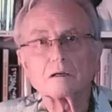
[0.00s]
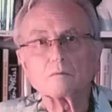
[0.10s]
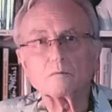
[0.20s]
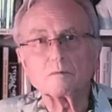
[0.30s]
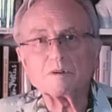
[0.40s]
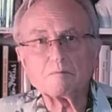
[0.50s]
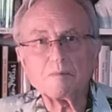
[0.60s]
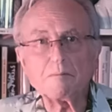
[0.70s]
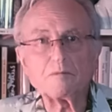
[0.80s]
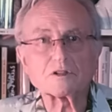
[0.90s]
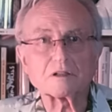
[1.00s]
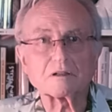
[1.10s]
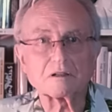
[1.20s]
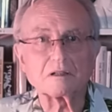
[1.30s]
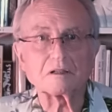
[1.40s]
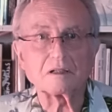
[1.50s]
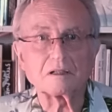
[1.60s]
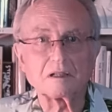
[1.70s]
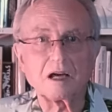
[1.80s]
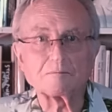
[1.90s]
Mammals
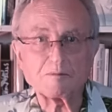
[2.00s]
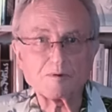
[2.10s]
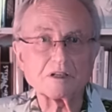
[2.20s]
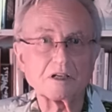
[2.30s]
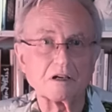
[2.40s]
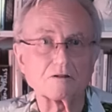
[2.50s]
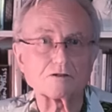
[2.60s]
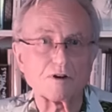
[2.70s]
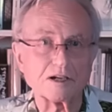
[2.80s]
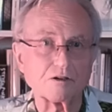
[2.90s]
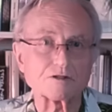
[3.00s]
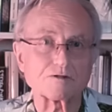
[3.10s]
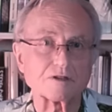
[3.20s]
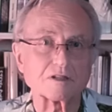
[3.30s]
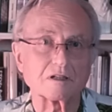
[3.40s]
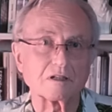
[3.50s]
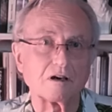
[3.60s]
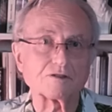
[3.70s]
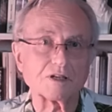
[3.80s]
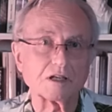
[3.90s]
can be pretty large. Rhinoceroses are
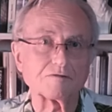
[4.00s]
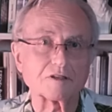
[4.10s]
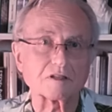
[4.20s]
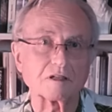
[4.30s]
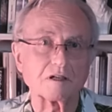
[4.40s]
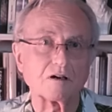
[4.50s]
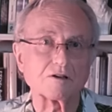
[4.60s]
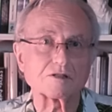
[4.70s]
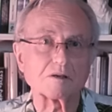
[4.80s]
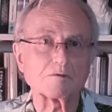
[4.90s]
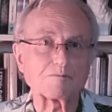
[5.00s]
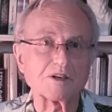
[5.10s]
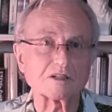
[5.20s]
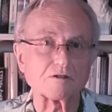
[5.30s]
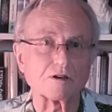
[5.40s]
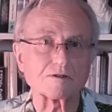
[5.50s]
large. Elephants are large. There were prehistoric